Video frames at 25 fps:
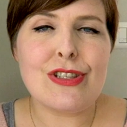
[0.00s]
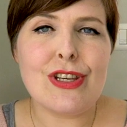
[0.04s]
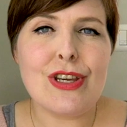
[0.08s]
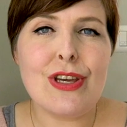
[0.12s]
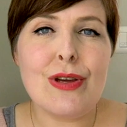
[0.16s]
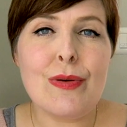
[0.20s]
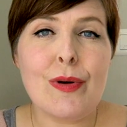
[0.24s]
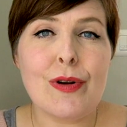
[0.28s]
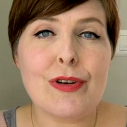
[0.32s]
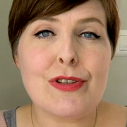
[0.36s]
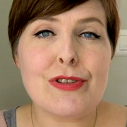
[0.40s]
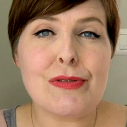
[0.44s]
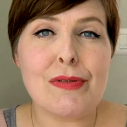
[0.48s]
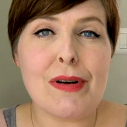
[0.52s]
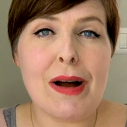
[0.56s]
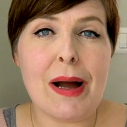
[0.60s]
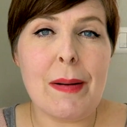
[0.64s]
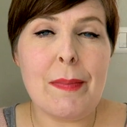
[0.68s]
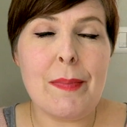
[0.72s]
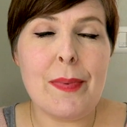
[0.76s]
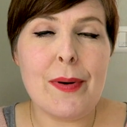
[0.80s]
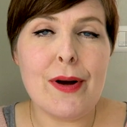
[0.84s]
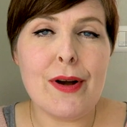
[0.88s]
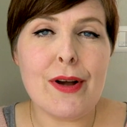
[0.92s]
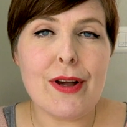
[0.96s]
Do you want to
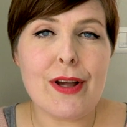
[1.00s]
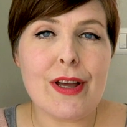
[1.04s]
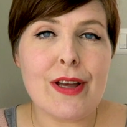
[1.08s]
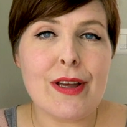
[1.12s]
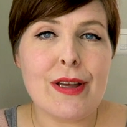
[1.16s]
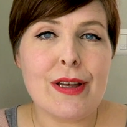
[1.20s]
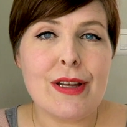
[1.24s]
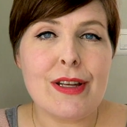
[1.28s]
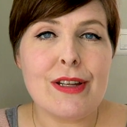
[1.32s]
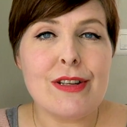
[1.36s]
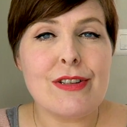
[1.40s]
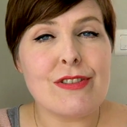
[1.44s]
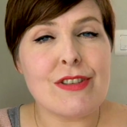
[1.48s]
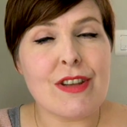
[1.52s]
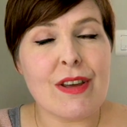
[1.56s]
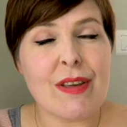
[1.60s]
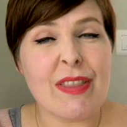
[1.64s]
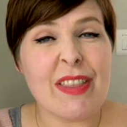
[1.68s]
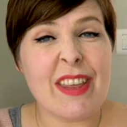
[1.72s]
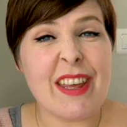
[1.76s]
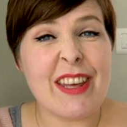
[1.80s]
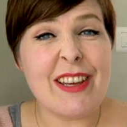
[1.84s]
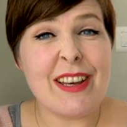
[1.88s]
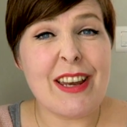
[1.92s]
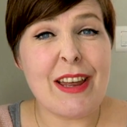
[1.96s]
write a book? Don't
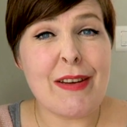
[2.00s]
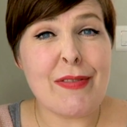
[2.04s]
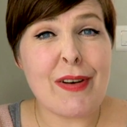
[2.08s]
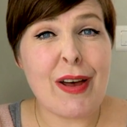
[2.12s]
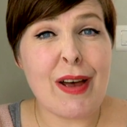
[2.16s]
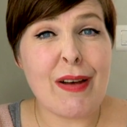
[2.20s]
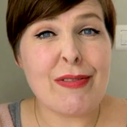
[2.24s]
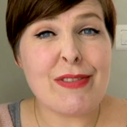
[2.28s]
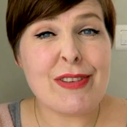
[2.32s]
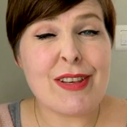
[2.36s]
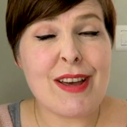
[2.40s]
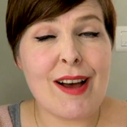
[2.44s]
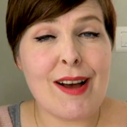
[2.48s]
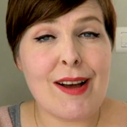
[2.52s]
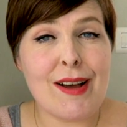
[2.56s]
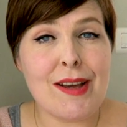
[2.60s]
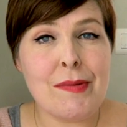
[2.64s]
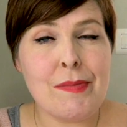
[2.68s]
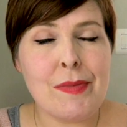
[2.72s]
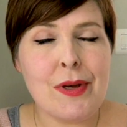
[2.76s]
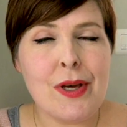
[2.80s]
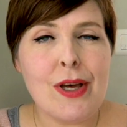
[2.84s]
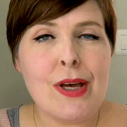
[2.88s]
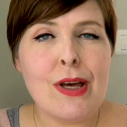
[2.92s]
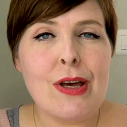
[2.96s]
think you'll ever have
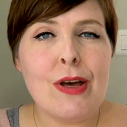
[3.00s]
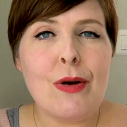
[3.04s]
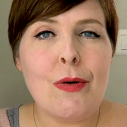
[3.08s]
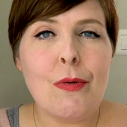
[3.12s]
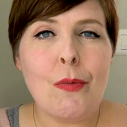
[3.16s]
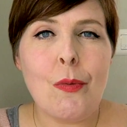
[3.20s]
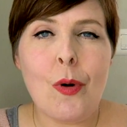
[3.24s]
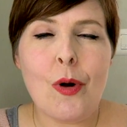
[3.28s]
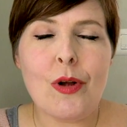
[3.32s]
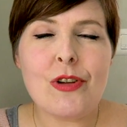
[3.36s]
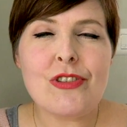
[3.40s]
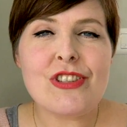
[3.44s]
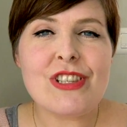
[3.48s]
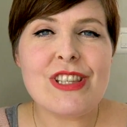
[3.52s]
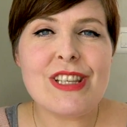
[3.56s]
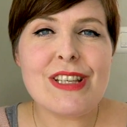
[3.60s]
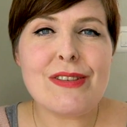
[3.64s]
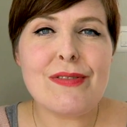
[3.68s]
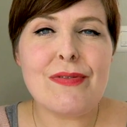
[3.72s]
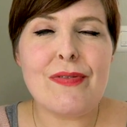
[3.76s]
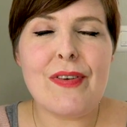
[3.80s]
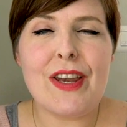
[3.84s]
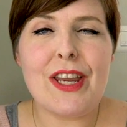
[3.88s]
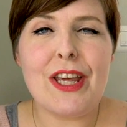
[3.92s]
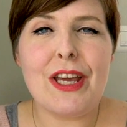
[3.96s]
time? Watch
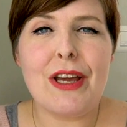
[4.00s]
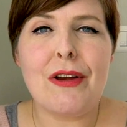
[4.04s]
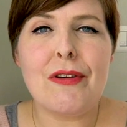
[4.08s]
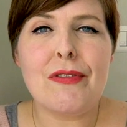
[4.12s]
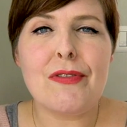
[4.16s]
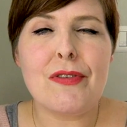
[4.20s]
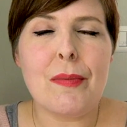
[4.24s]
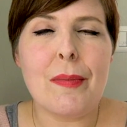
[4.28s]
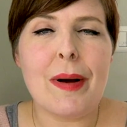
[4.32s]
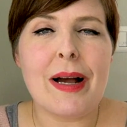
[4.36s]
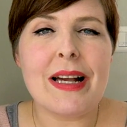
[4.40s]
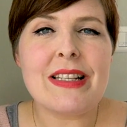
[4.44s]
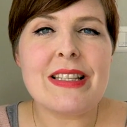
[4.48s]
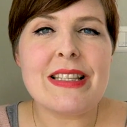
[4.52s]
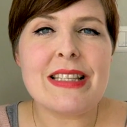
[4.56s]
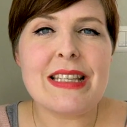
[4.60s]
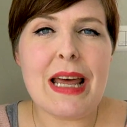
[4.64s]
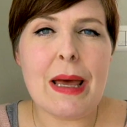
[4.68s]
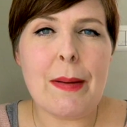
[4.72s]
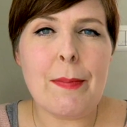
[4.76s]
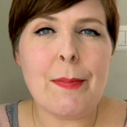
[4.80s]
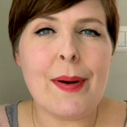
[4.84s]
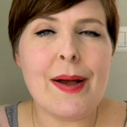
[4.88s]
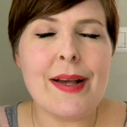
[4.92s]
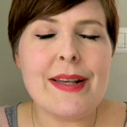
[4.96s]
this video for my
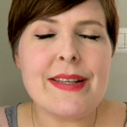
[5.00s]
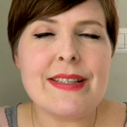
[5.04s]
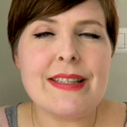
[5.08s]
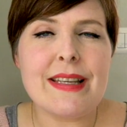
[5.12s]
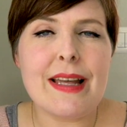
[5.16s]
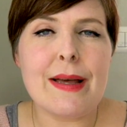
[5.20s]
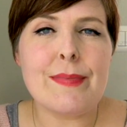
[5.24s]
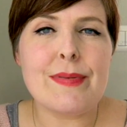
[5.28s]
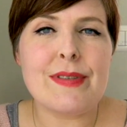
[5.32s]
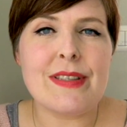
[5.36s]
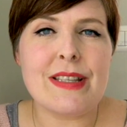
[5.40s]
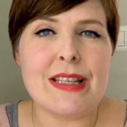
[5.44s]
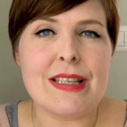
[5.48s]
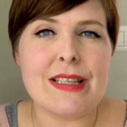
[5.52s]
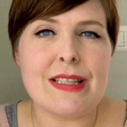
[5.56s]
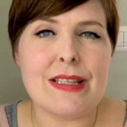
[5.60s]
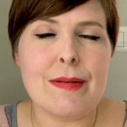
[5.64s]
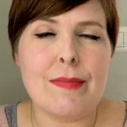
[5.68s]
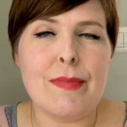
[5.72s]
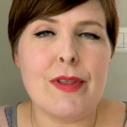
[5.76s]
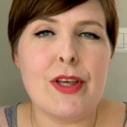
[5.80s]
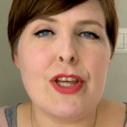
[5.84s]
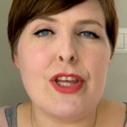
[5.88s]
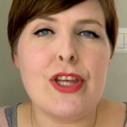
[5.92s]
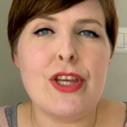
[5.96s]
step-by-step
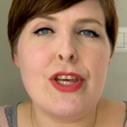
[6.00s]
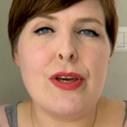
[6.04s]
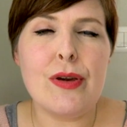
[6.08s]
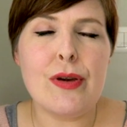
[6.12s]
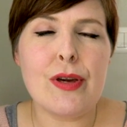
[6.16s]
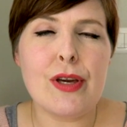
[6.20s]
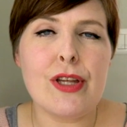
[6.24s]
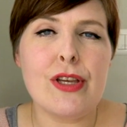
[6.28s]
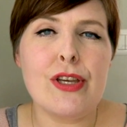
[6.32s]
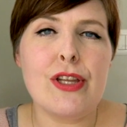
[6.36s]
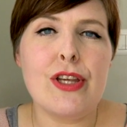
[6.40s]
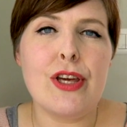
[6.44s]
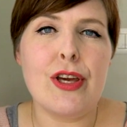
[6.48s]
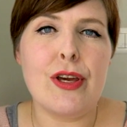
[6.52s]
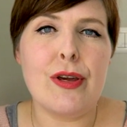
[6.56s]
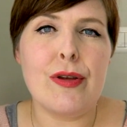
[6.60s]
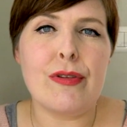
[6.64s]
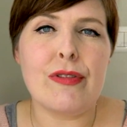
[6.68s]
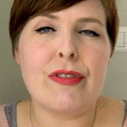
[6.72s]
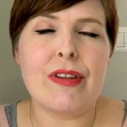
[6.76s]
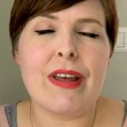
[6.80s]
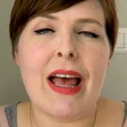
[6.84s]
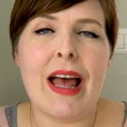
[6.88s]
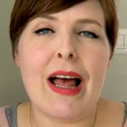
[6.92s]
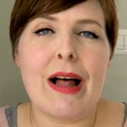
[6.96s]
system that you can
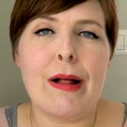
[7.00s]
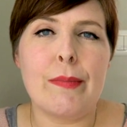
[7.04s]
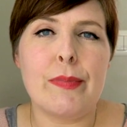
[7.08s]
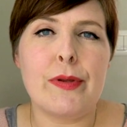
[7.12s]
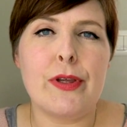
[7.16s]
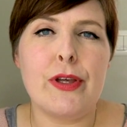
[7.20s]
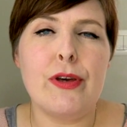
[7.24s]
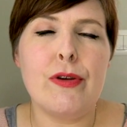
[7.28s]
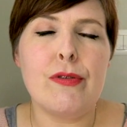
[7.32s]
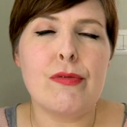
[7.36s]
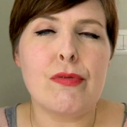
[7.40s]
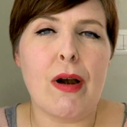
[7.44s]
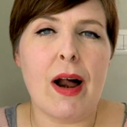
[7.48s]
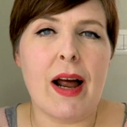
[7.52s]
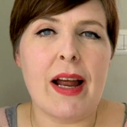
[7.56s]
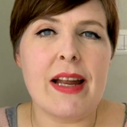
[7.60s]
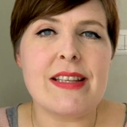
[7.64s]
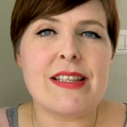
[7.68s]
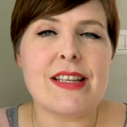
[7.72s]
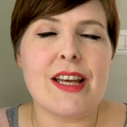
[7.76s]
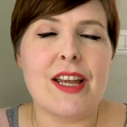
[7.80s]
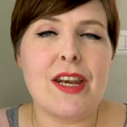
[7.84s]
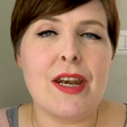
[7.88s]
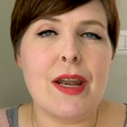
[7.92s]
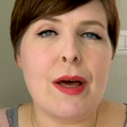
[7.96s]
use to help you
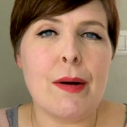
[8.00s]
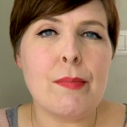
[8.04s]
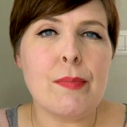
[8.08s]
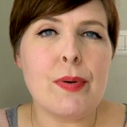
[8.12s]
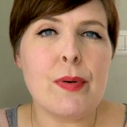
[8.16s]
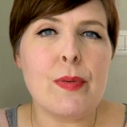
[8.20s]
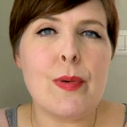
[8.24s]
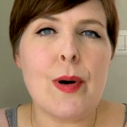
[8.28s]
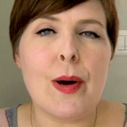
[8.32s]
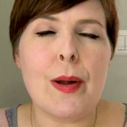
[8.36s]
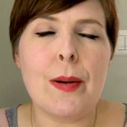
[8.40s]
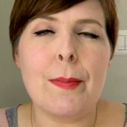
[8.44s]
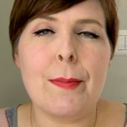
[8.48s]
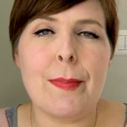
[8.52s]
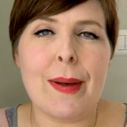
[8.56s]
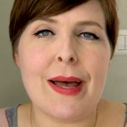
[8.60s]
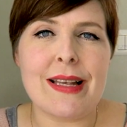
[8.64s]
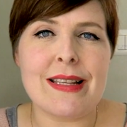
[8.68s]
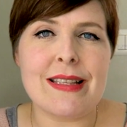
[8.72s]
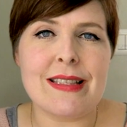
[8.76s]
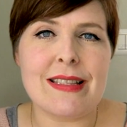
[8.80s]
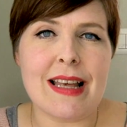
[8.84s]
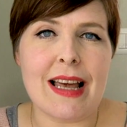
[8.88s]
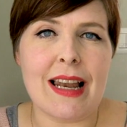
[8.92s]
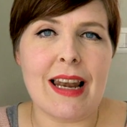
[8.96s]
write a #1
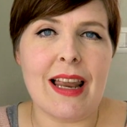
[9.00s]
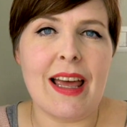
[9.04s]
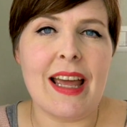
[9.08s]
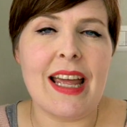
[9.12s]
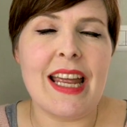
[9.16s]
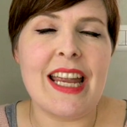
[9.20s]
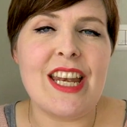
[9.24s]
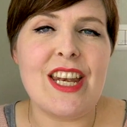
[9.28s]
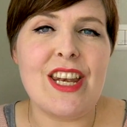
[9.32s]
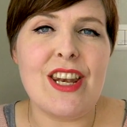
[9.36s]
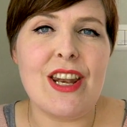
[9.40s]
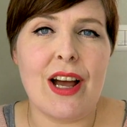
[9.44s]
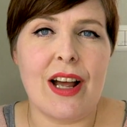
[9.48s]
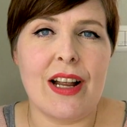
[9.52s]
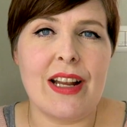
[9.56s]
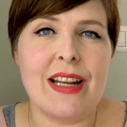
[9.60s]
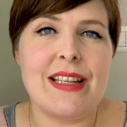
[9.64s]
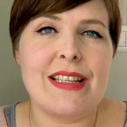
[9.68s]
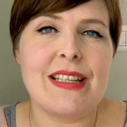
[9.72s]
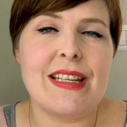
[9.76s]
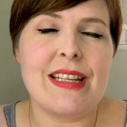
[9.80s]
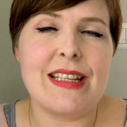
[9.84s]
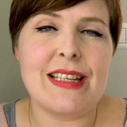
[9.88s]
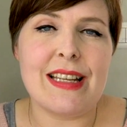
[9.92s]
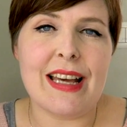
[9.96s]
bestseller in
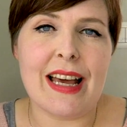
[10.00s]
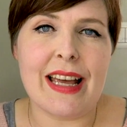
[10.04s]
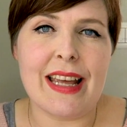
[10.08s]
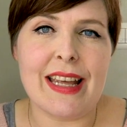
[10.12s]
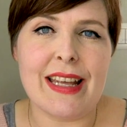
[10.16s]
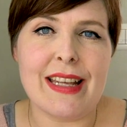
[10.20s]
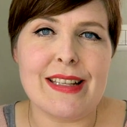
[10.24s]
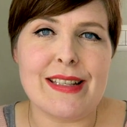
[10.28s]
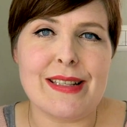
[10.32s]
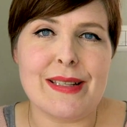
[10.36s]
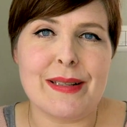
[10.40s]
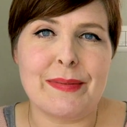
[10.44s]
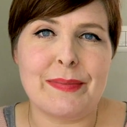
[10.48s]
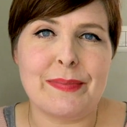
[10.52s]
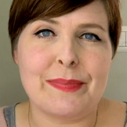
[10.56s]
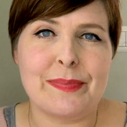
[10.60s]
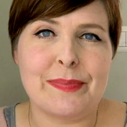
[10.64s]
90 days.